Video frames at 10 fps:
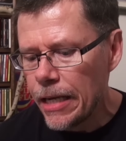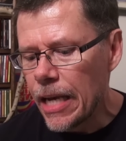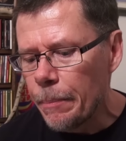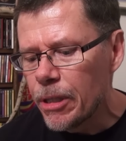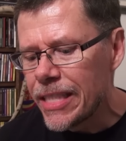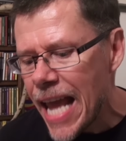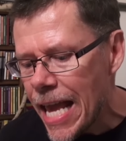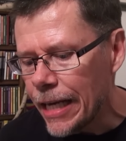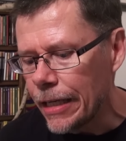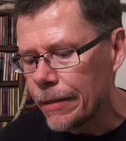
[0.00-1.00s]
Number
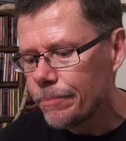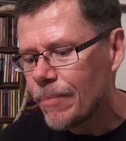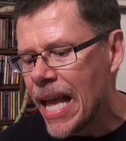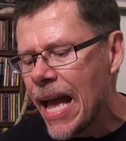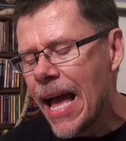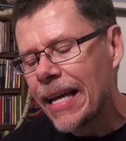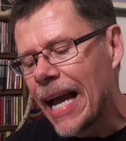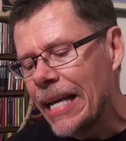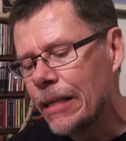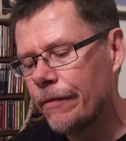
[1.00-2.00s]
10,
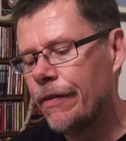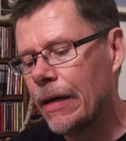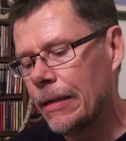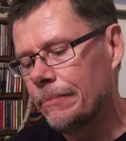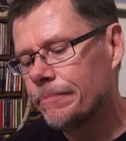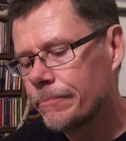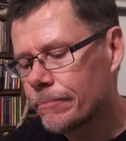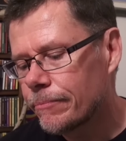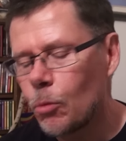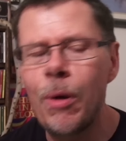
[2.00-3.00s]
kind of,
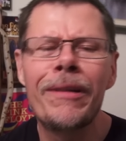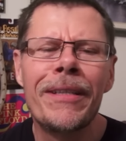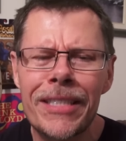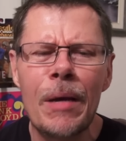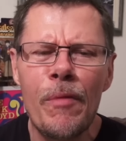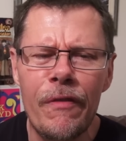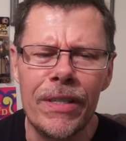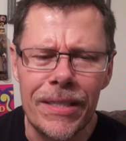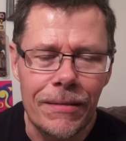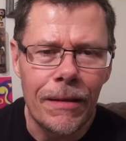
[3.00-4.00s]
some of
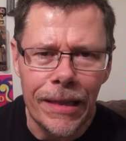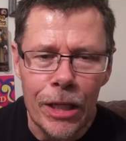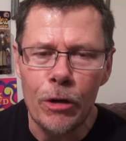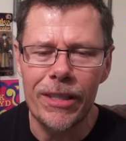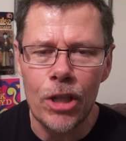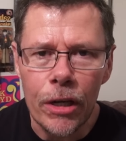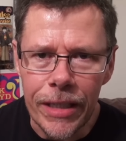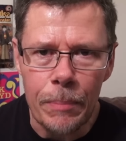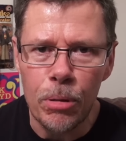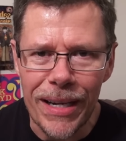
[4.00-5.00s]
his lyrics are
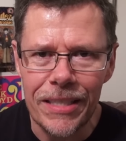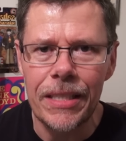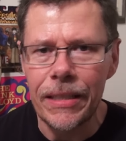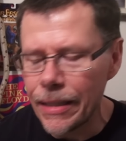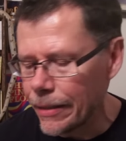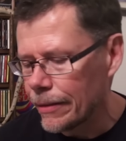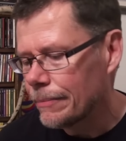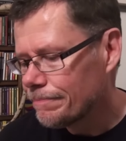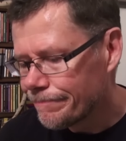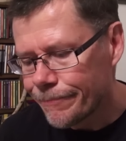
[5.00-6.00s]
depressing and
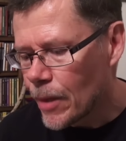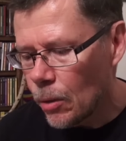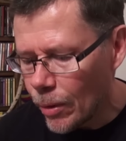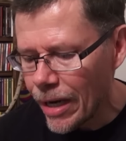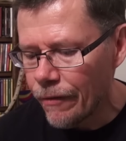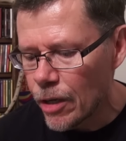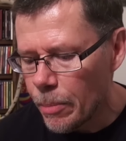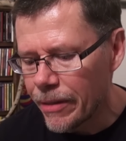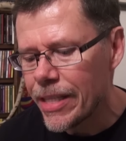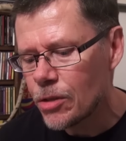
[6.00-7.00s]
whatever,
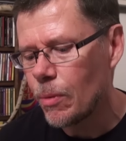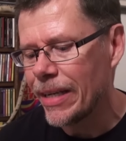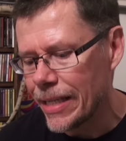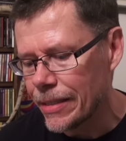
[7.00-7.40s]
but this one